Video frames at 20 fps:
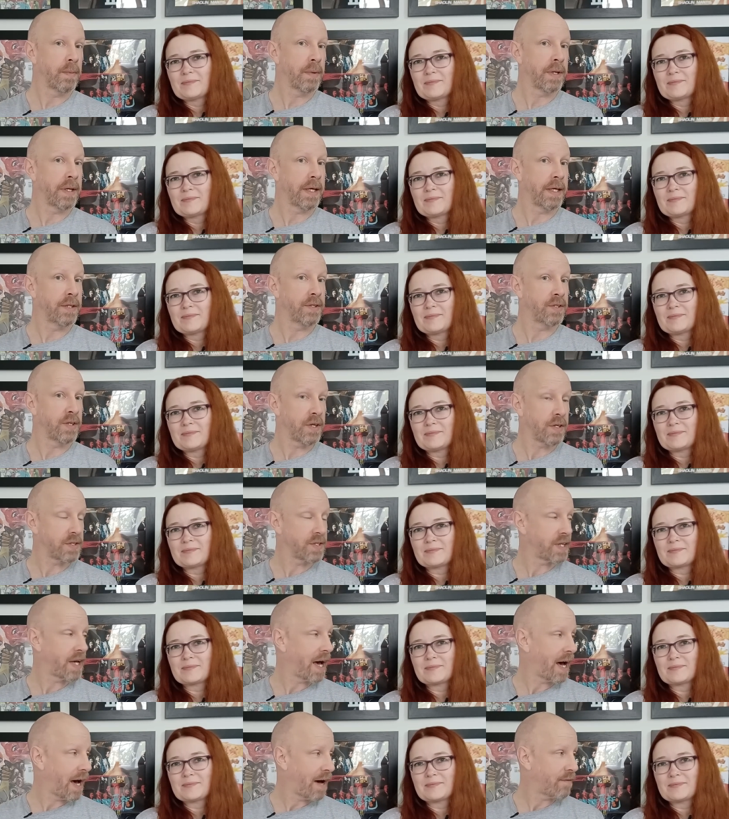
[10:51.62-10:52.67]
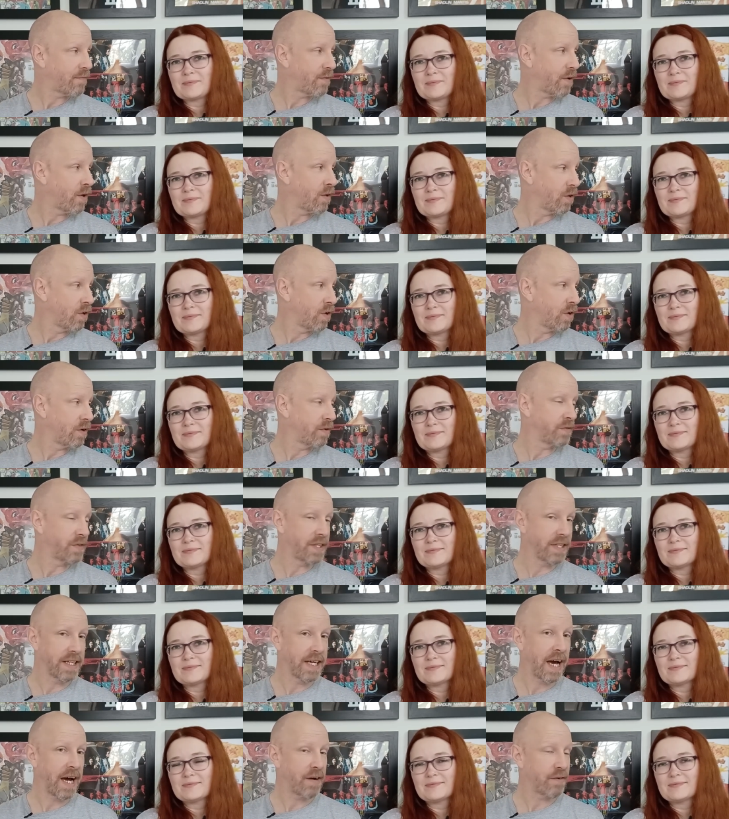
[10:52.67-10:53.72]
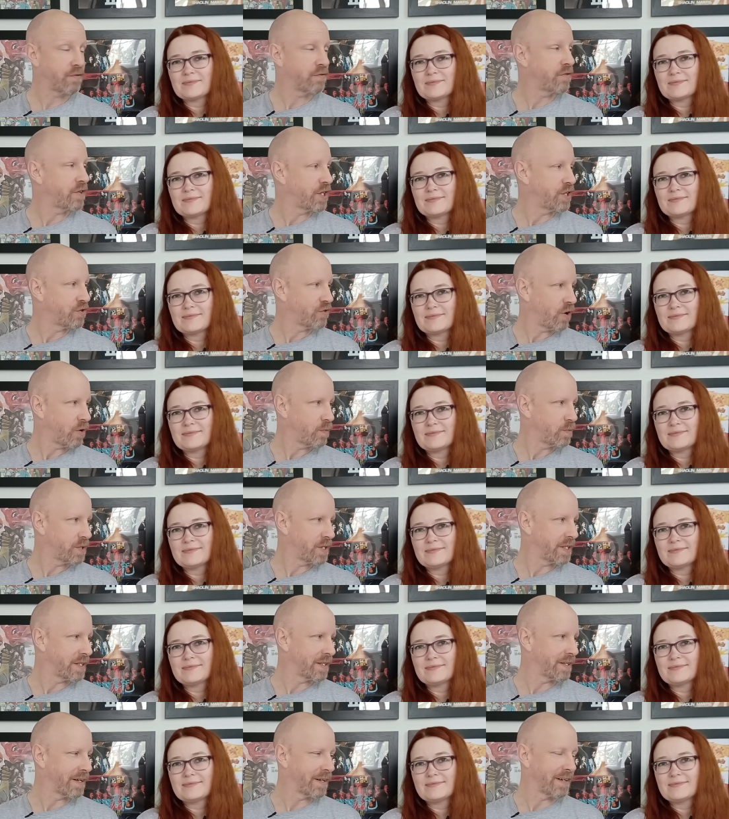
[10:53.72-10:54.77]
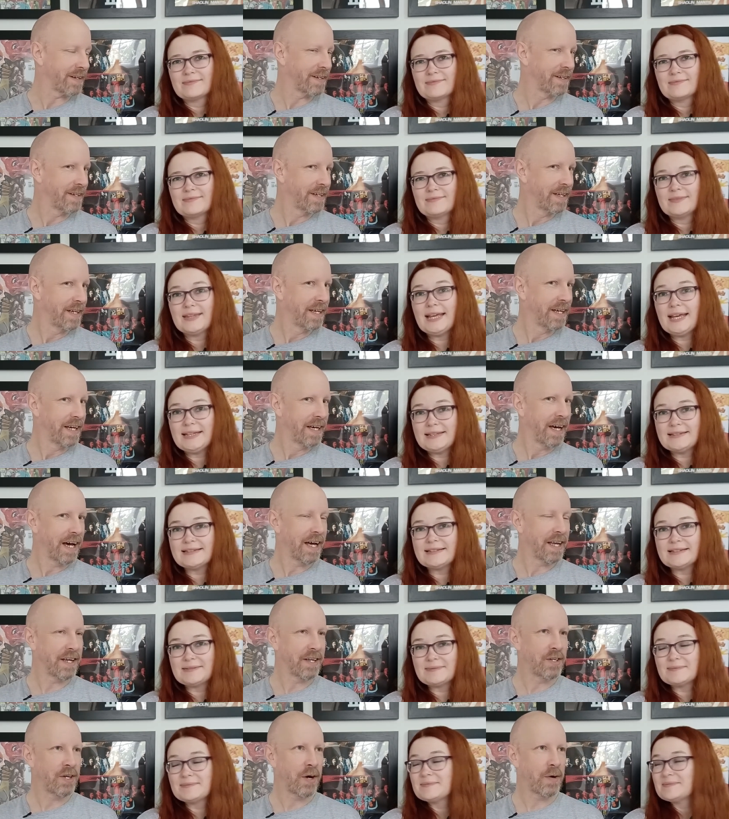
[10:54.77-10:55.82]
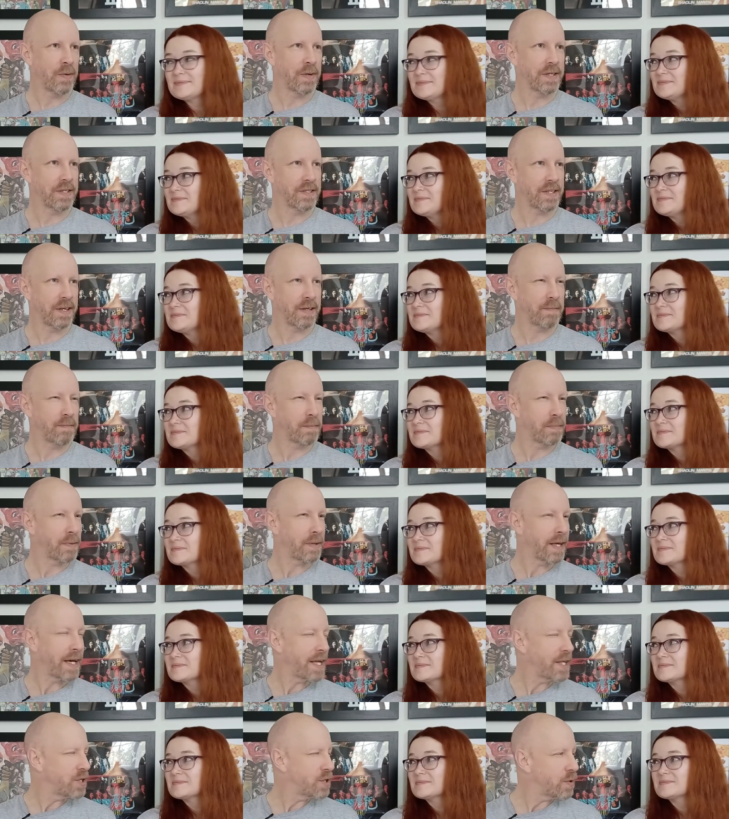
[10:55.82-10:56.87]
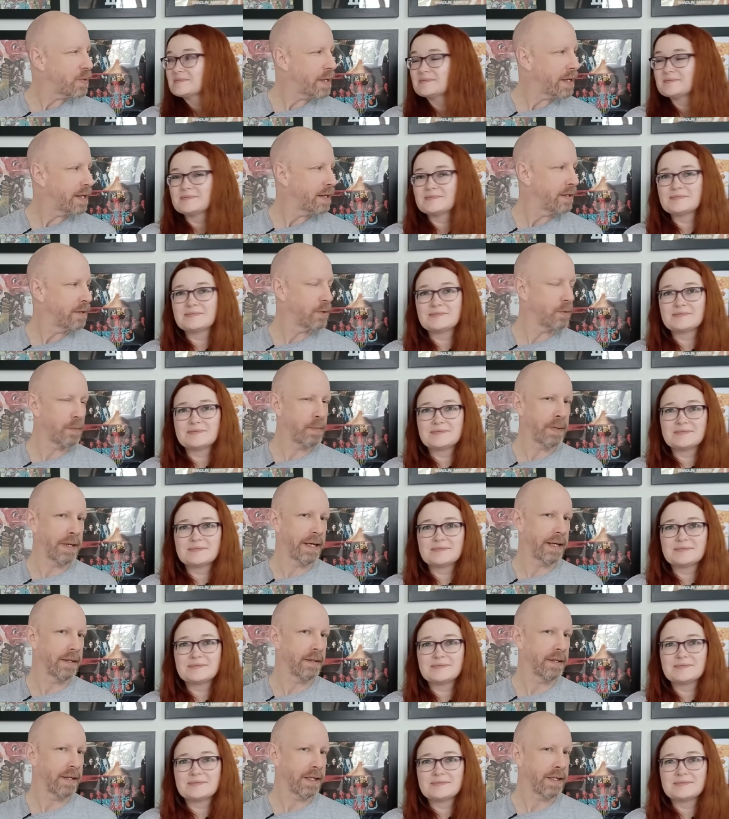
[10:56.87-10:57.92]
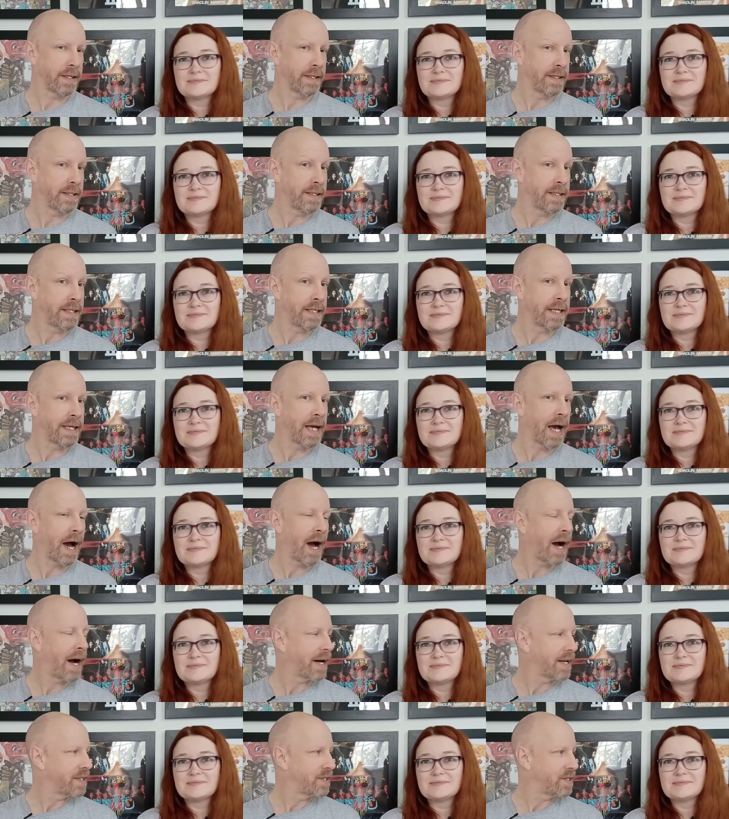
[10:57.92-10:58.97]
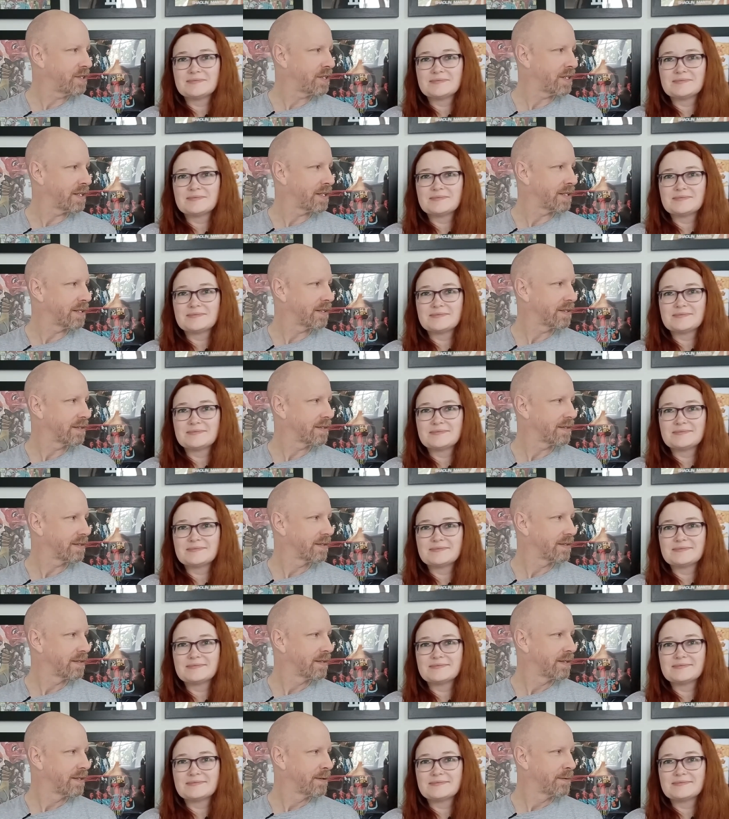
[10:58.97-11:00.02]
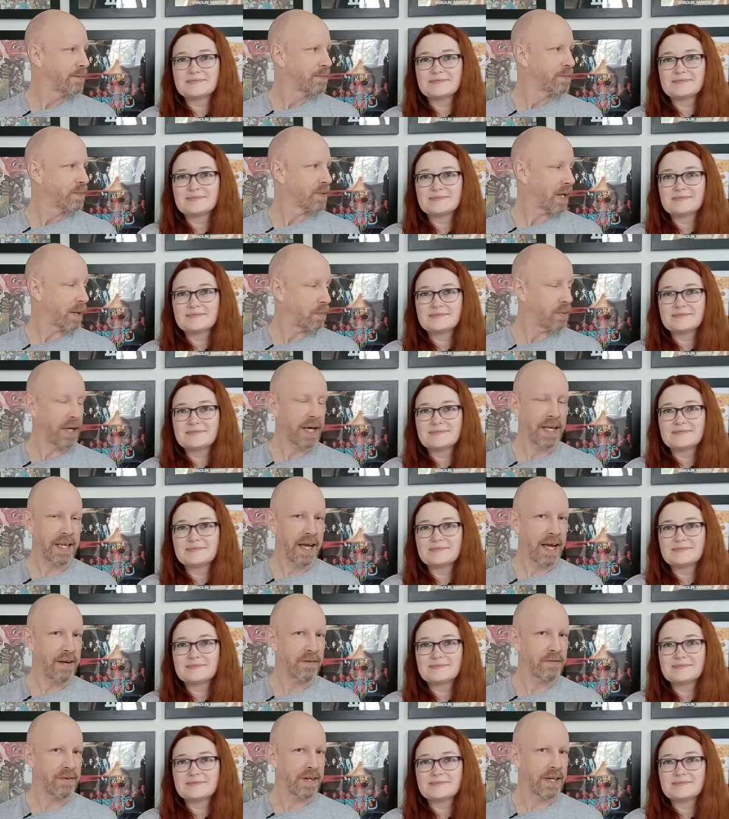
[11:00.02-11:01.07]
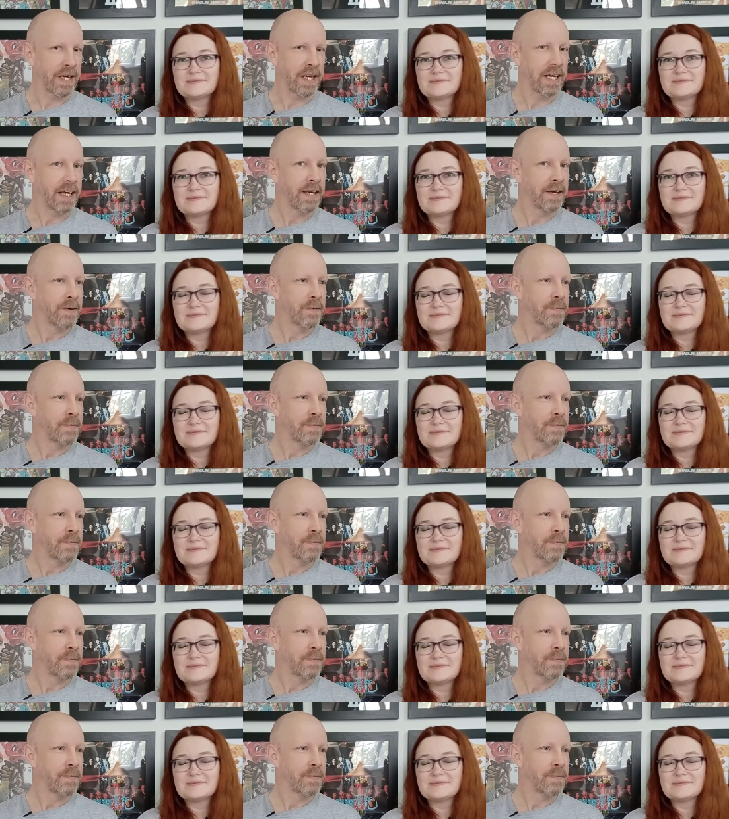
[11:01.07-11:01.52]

Speaker 1: but it does have a lot of the cat-free tropes in there. Yes. I noticed they played to it a little bit, like the actor that played Henry,